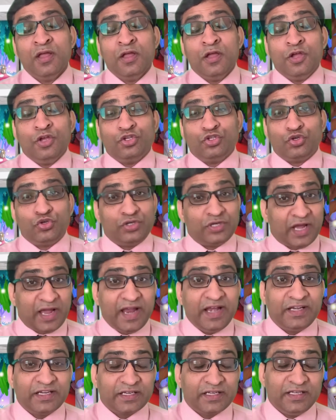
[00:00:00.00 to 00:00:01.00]
So
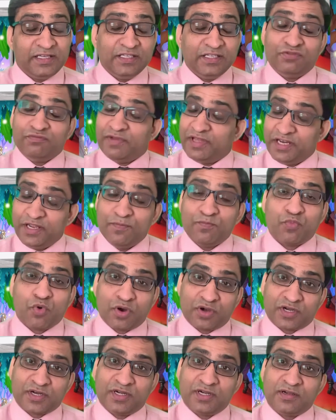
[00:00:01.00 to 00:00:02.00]
diet is very
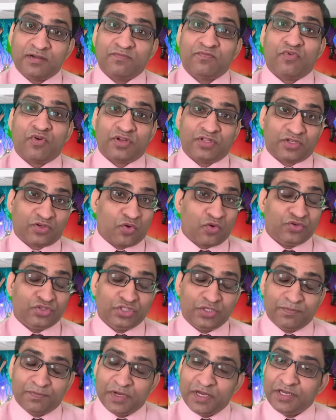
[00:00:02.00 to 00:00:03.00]
important for the
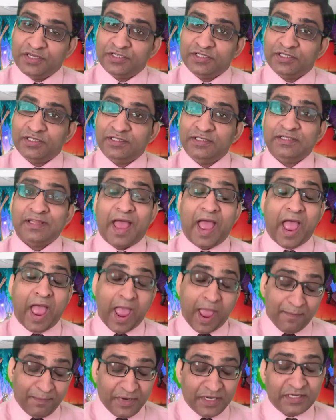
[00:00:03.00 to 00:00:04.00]
constipation,
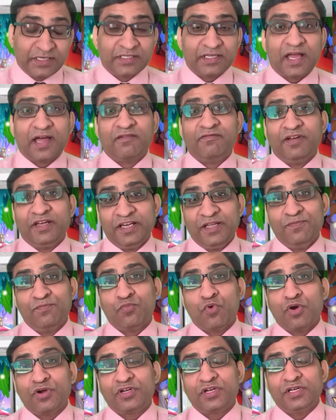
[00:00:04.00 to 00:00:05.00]
habits are very
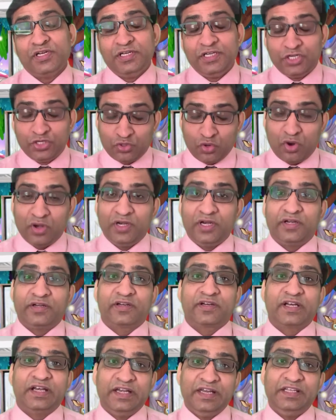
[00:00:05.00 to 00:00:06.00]
important, toilet
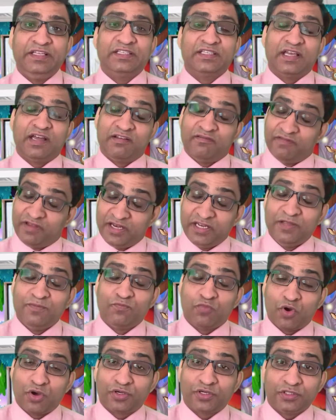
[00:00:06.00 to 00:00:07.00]
trainings are very
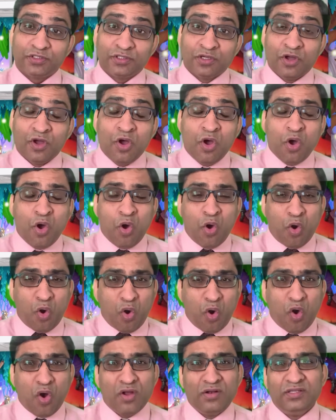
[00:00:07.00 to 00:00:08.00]
important.
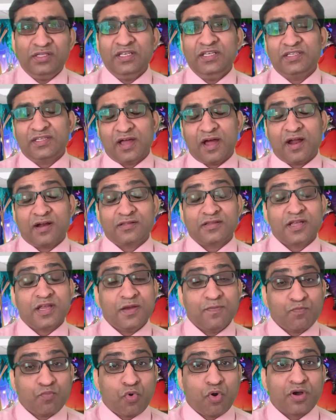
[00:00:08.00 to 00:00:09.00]
All these are the
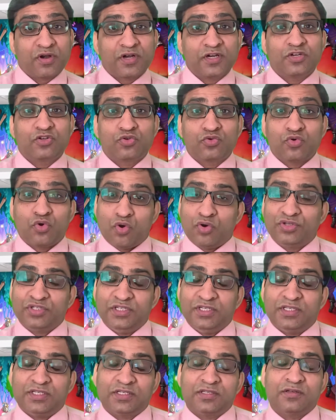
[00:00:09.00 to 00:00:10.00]
important
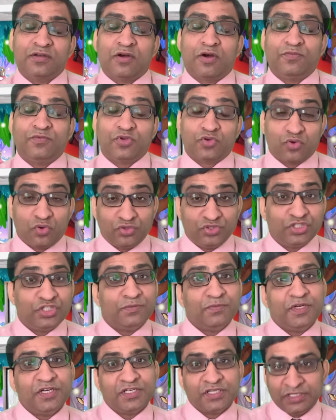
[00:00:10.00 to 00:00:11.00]
causes of the
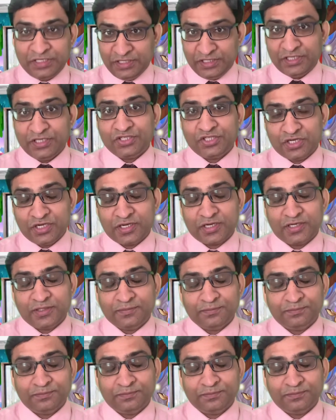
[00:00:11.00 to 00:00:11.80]
constipation in the children.